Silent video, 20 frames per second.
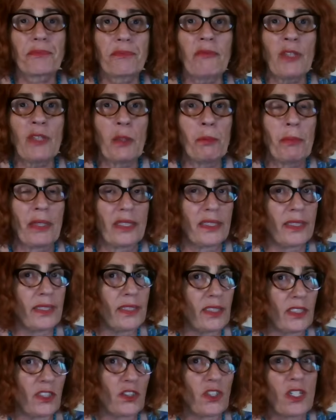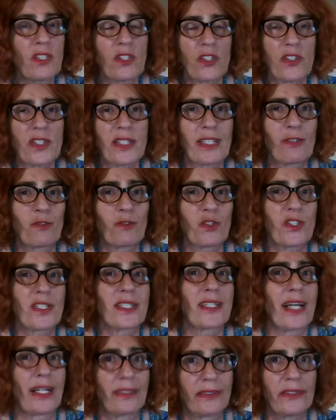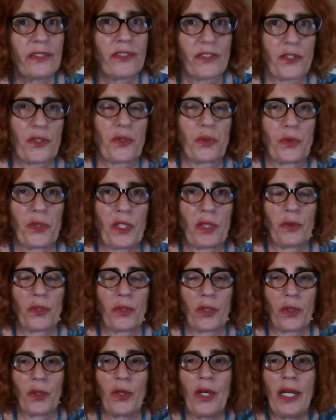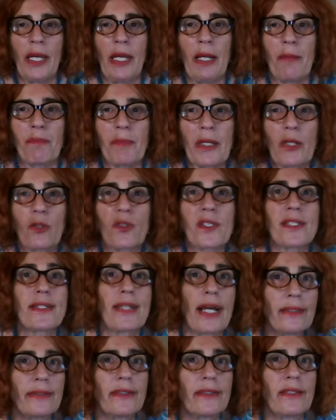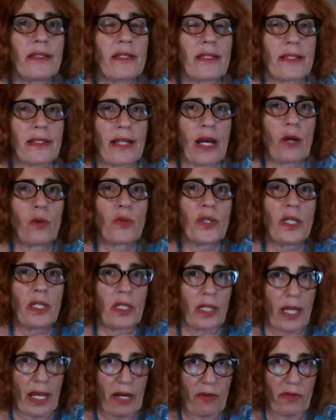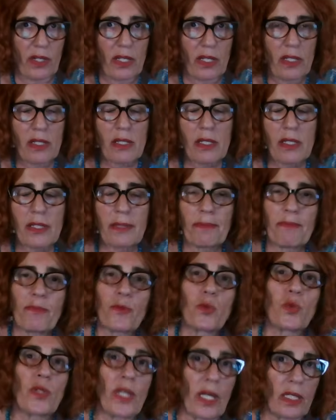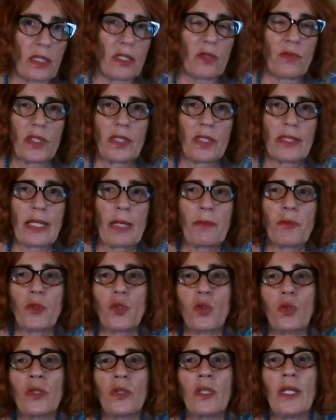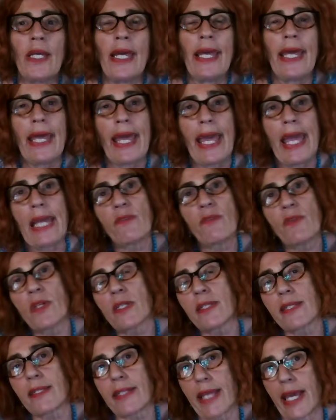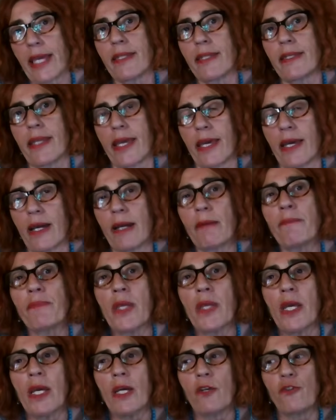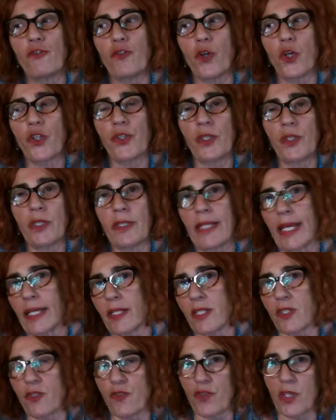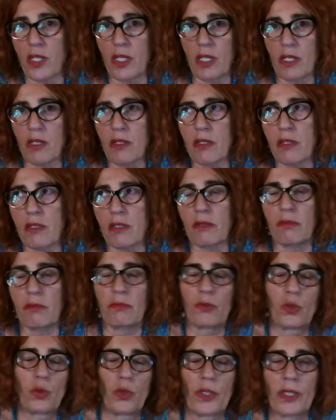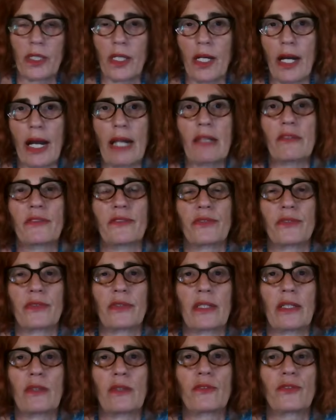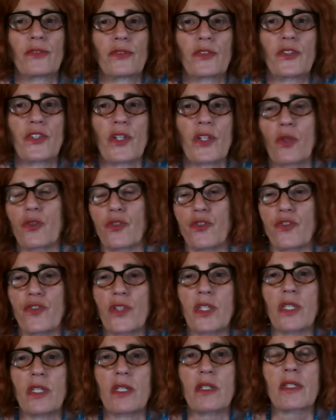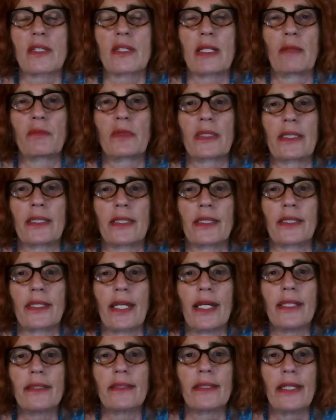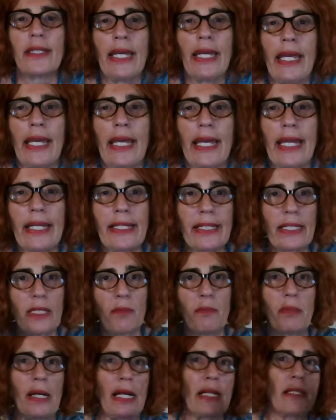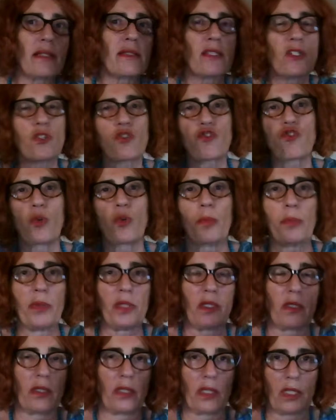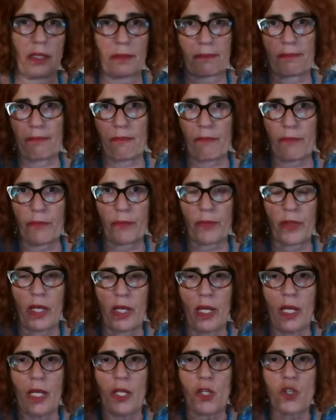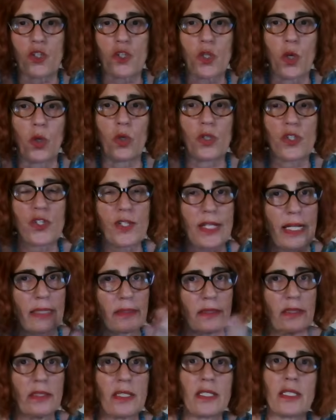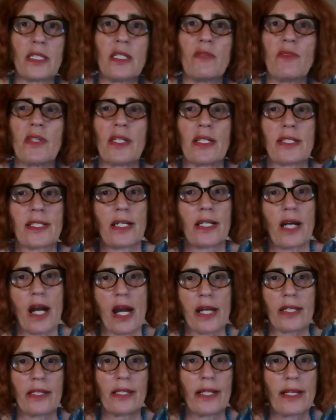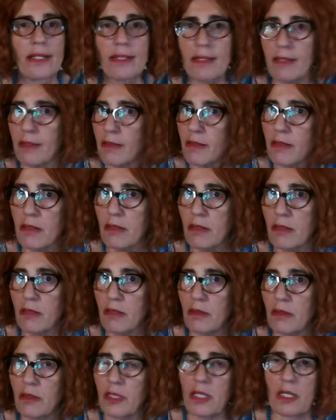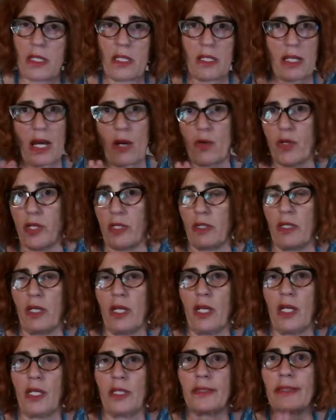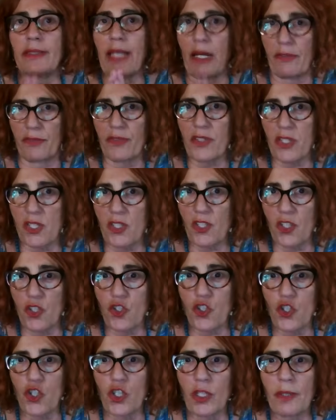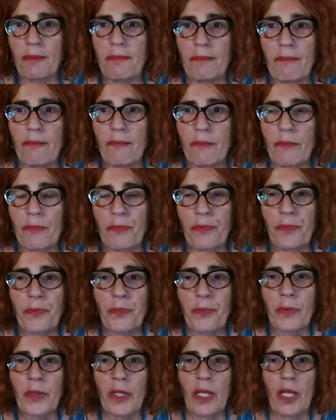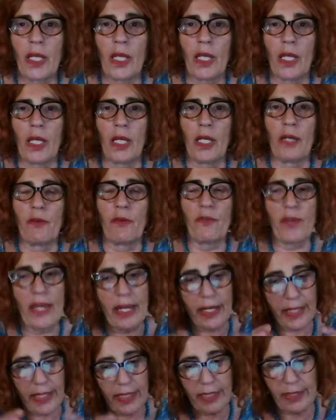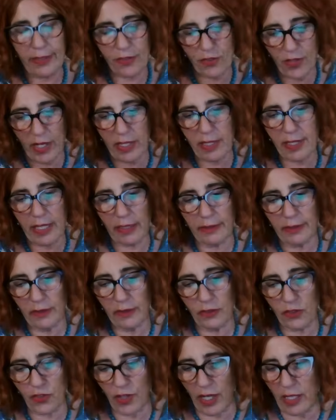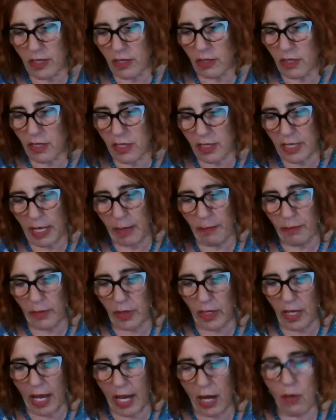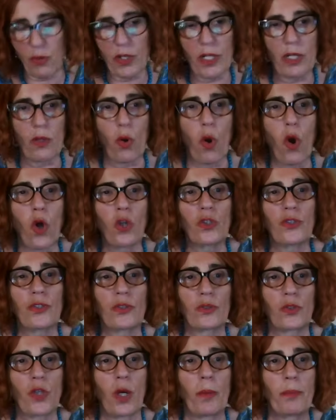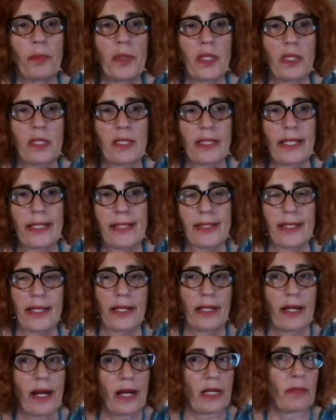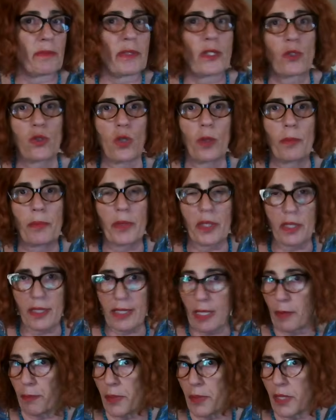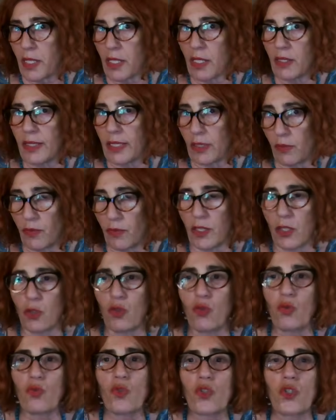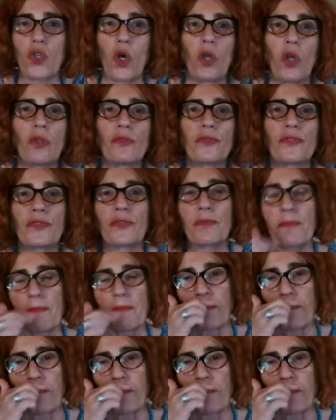But it's interesting what Saturn is doing, you know, because Saturn is now in Aries together with Neptune and will stay there for the next 3 years, 2.5 or 3 years, something like that. And he balances Jupiter. So Saturn is giving us hard lessons. This is our toughest teacher. Where Saturn transits, some our old topics, let's say karmic topics, appear that we need to solve.